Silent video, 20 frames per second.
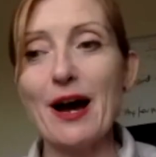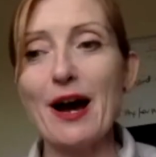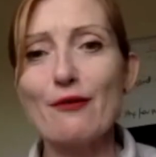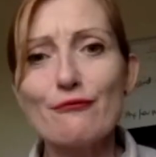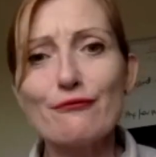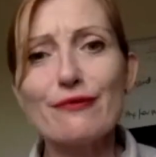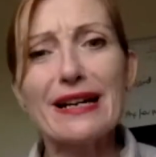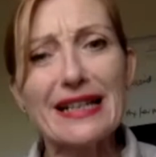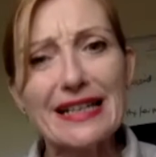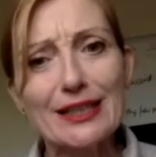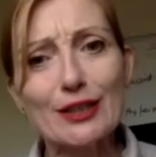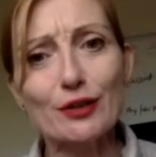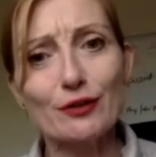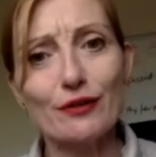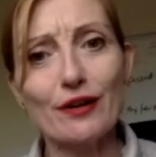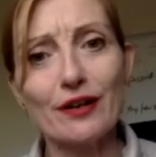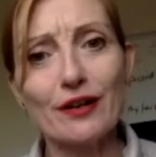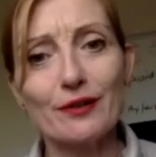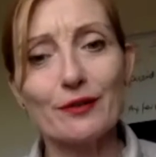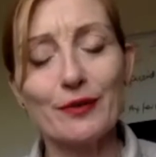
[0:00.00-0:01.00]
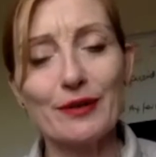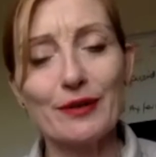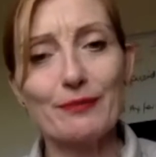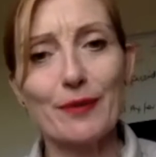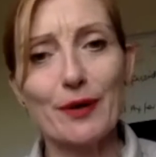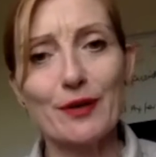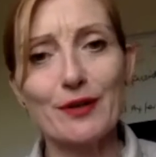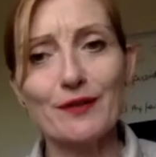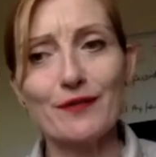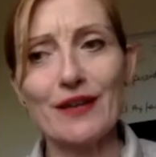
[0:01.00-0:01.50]
really struggle with
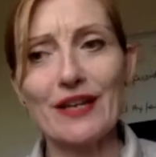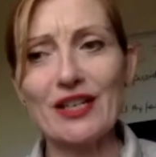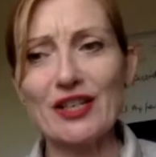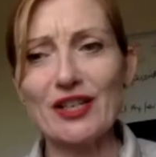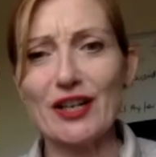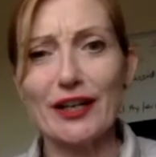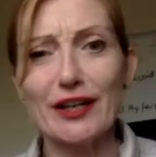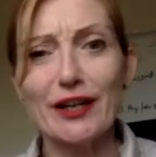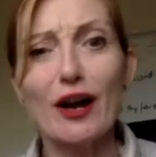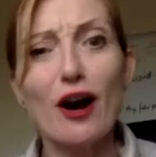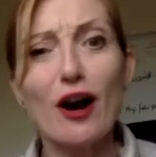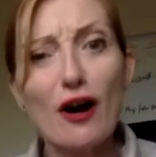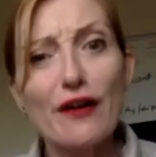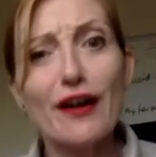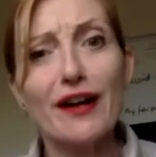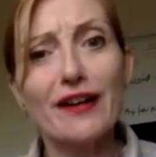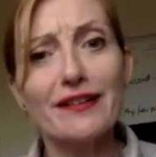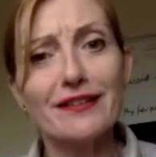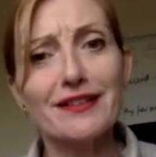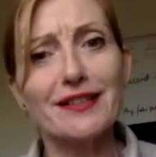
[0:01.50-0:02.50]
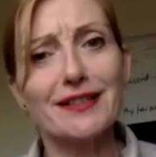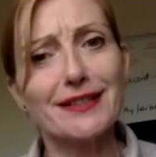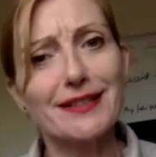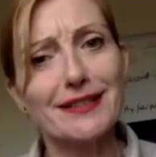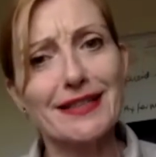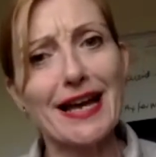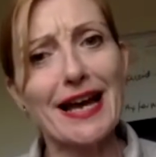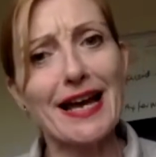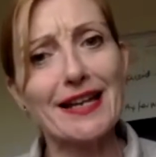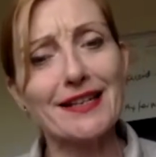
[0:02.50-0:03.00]
motivation and can't
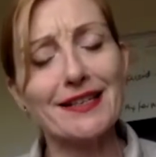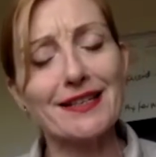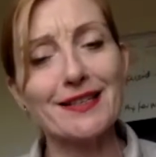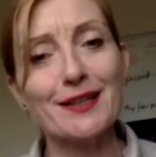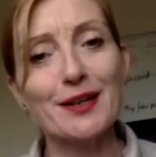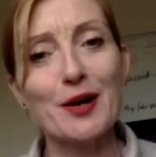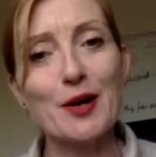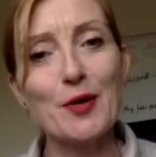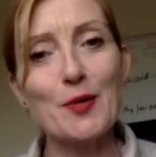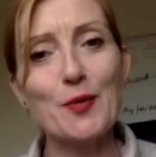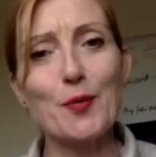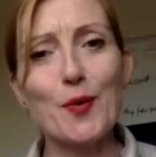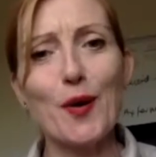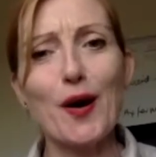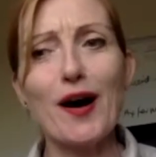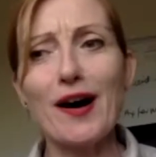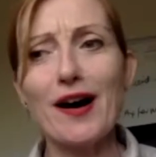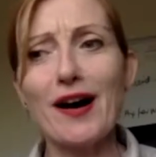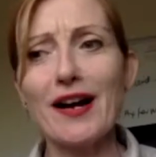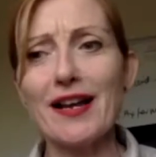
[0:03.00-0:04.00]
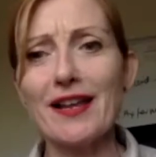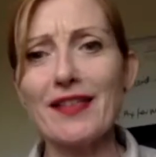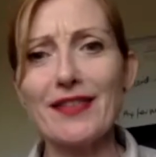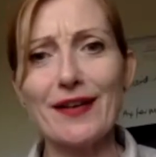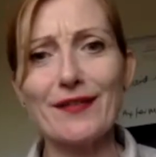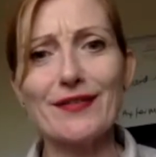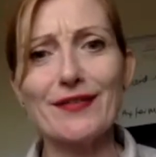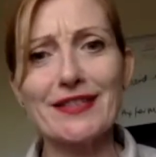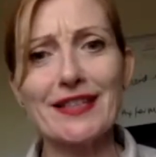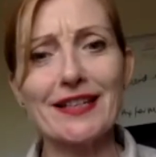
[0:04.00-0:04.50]
understand why
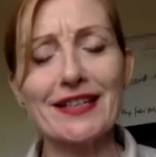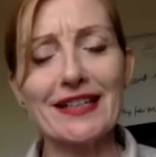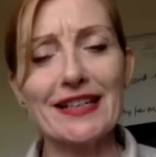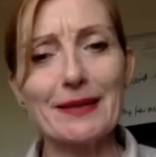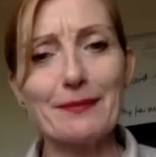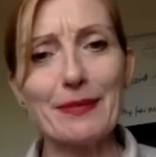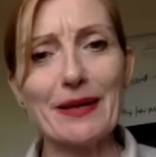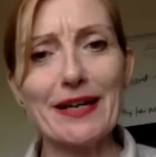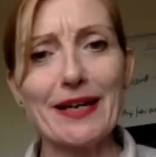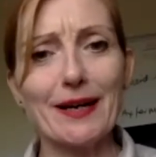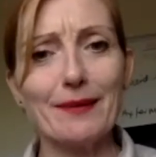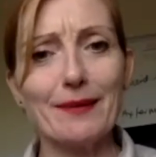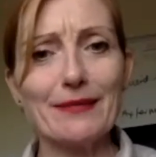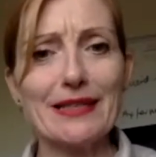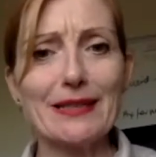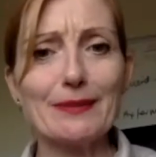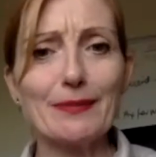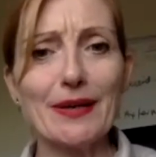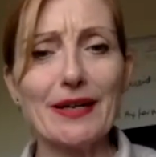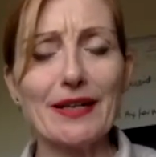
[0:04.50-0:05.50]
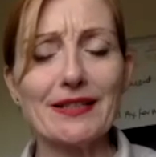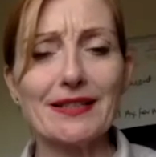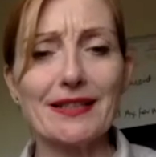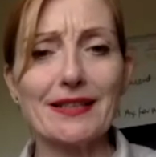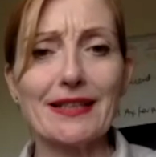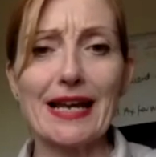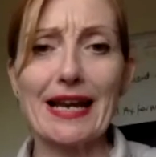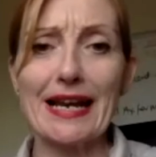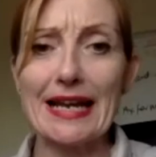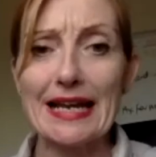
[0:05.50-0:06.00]
they've suddenly become this person
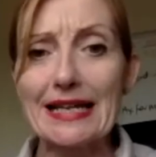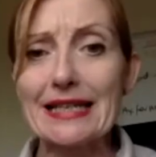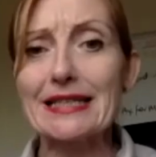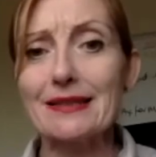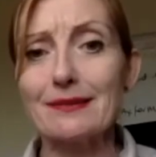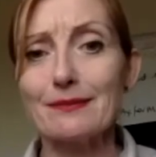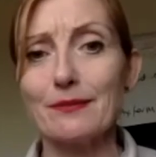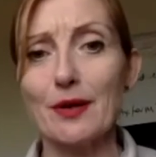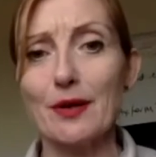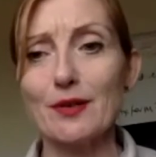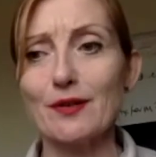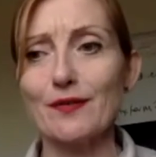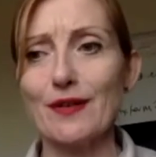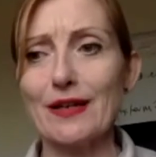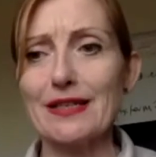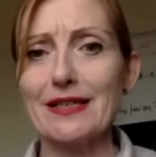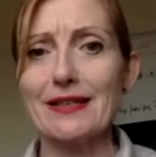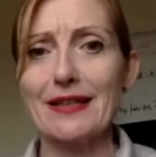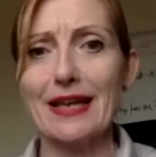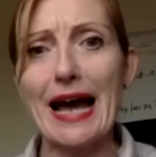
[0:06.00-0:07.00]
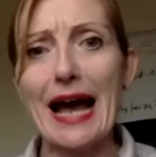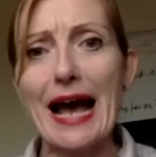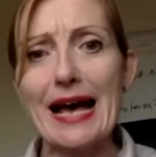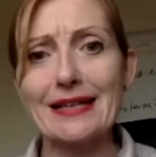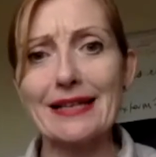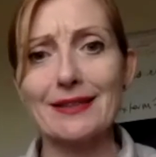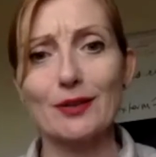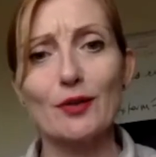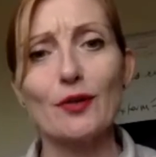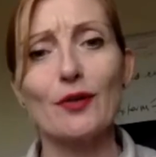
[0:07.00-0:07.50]
that isn't motivated, that
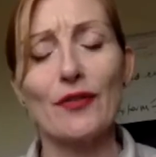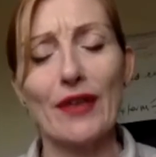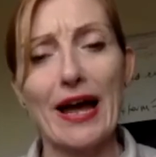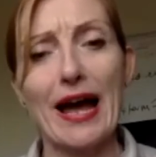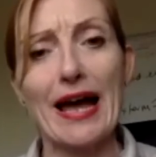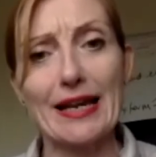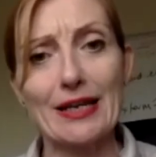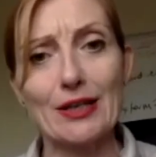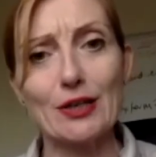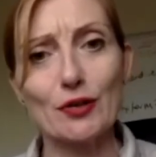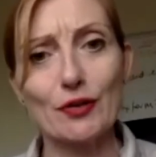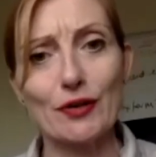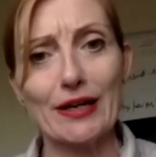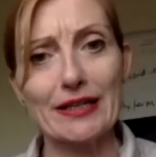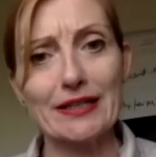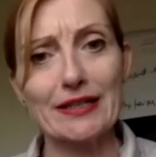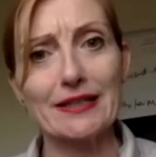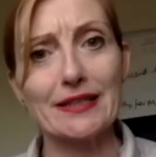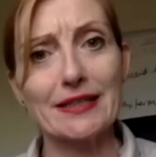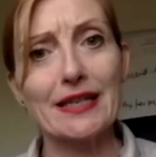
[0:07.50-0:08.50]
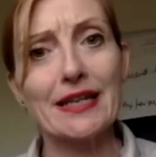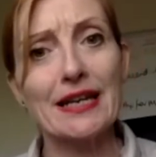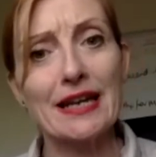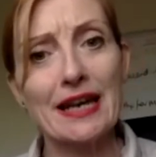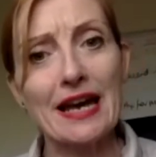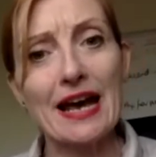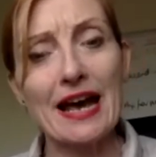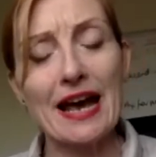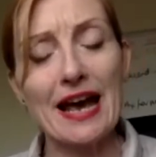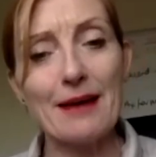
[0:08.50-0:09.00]
hasn't got that interest
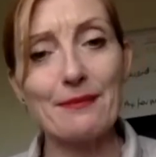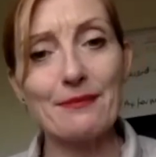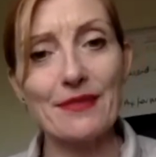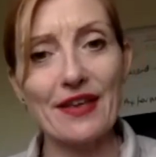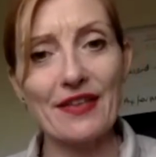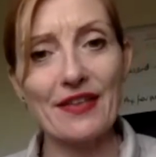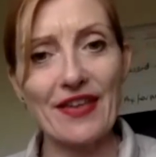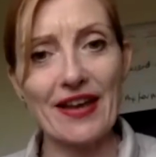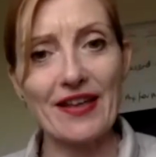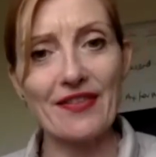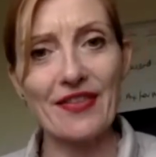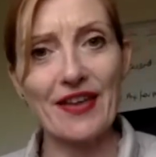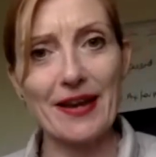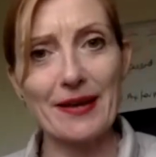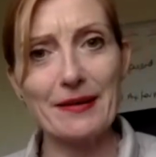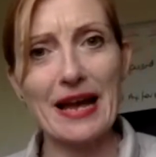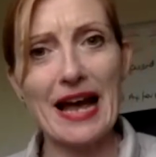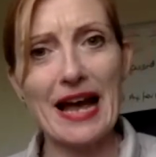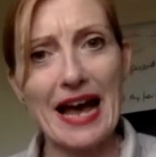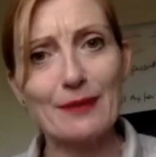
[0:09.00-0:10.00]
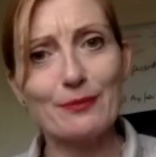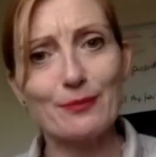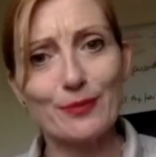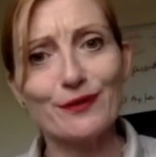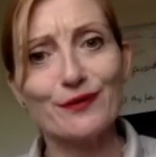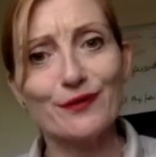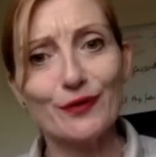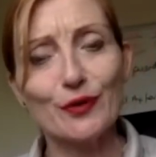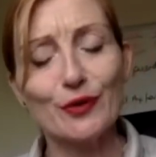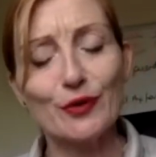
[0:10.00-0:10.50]
that they had
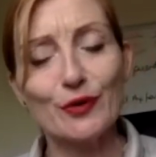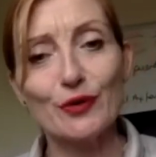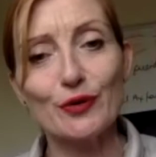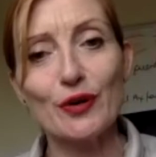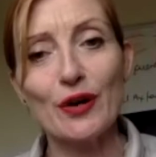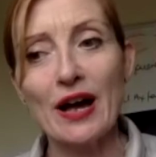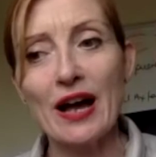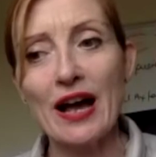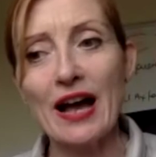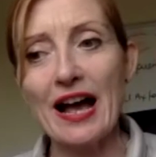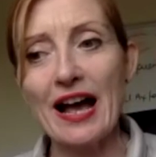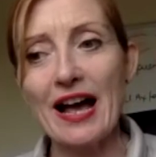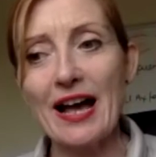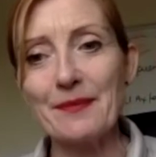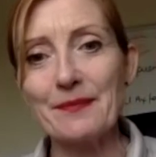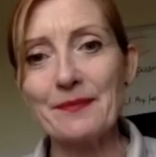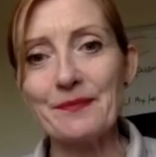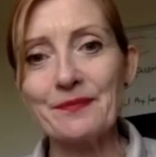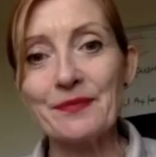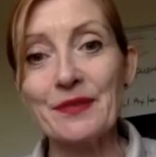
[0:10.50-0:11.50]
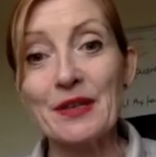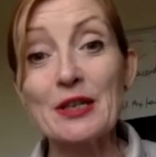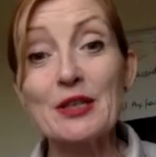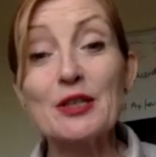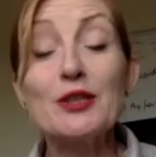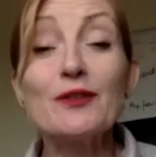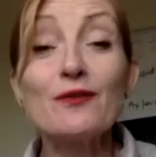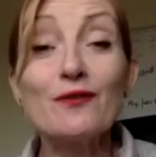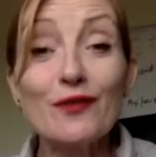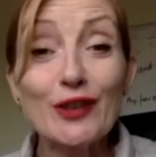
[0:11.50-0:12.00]
before.
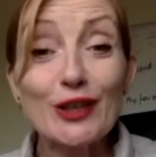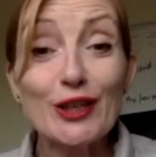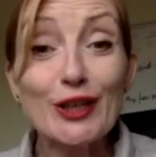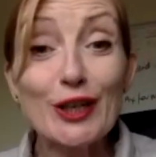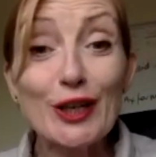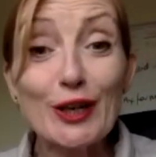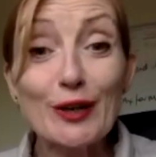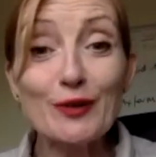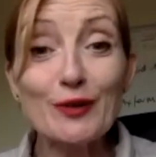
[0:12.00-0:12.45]
For you,